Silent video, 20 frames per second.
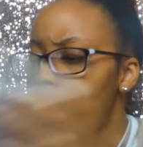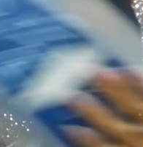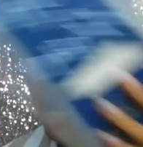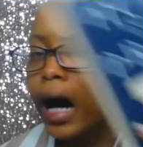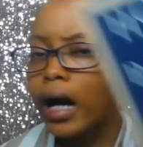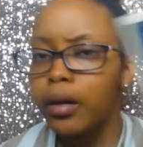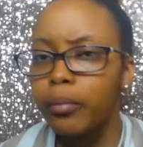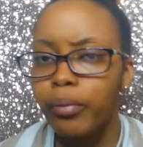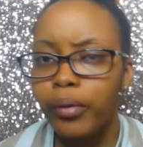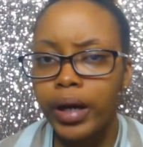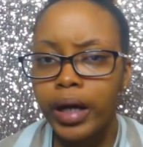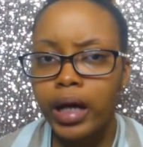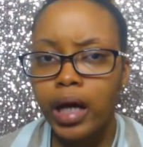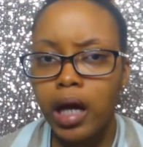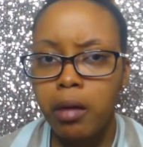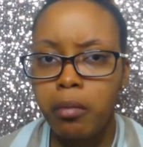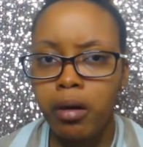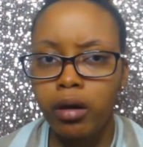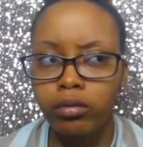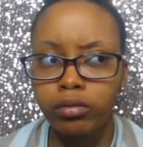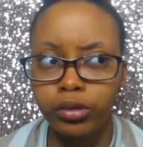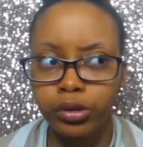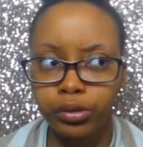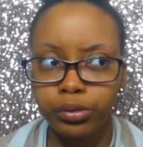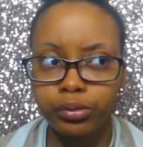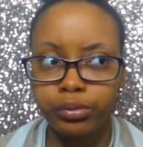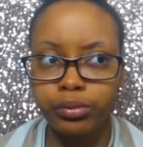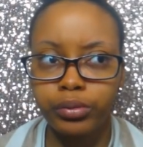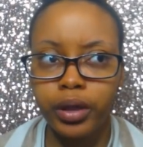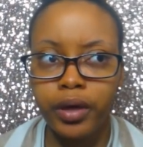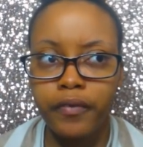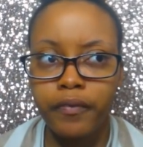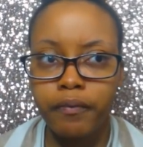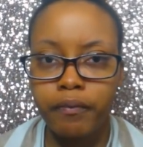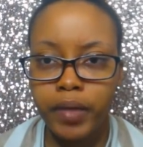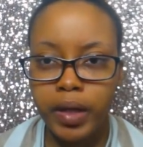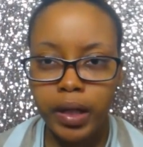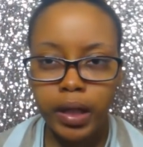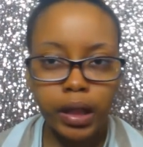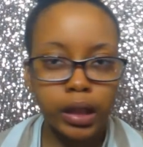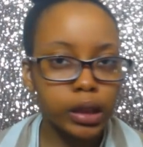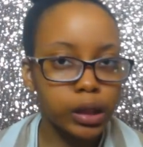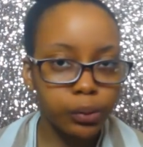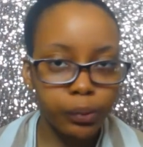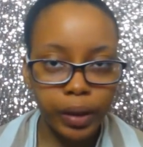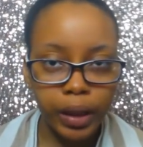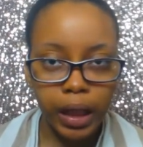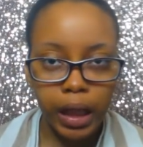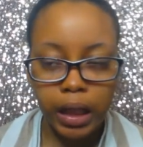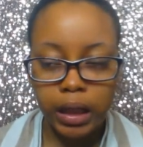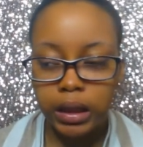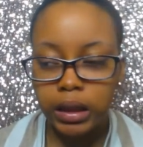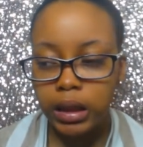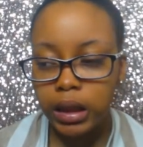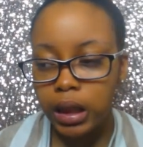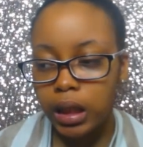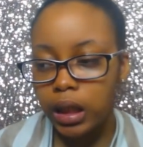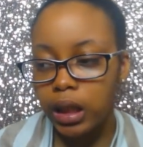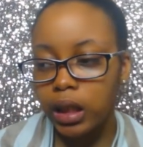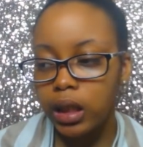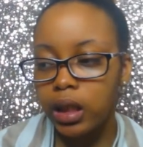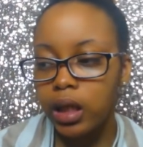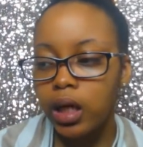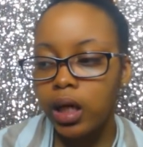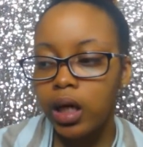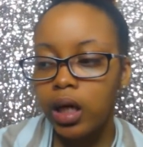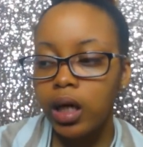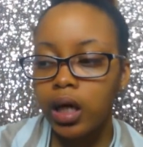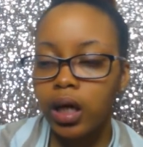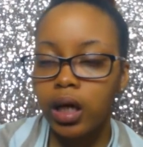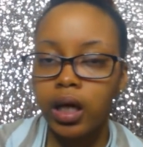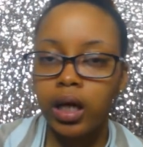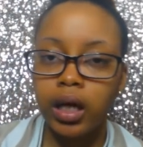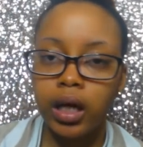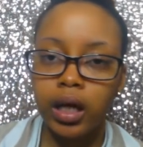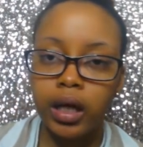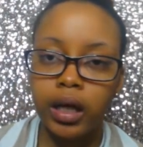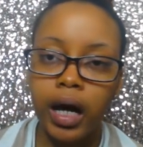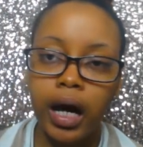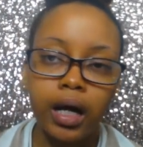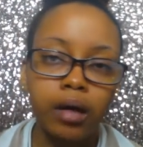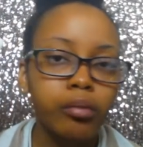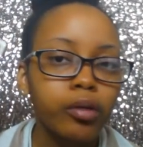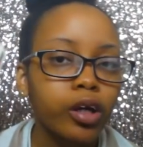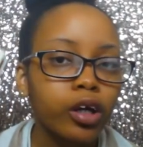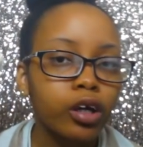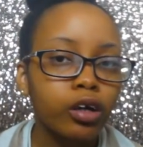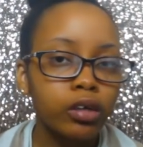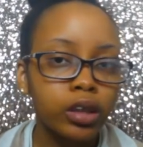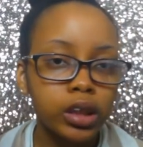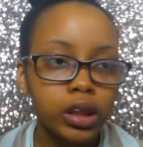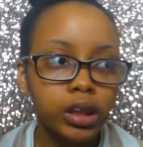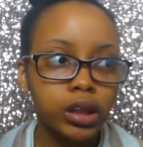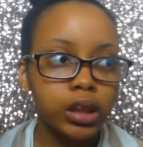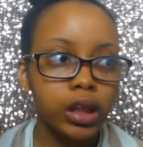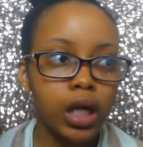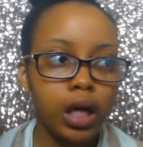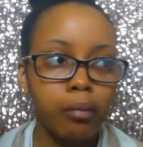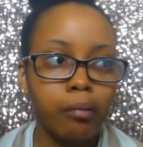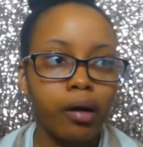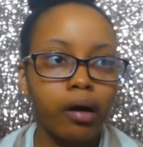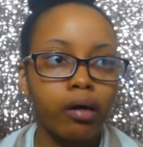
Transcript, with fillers: How to Pray came out June 5th, 2018, and How to Be a Christian came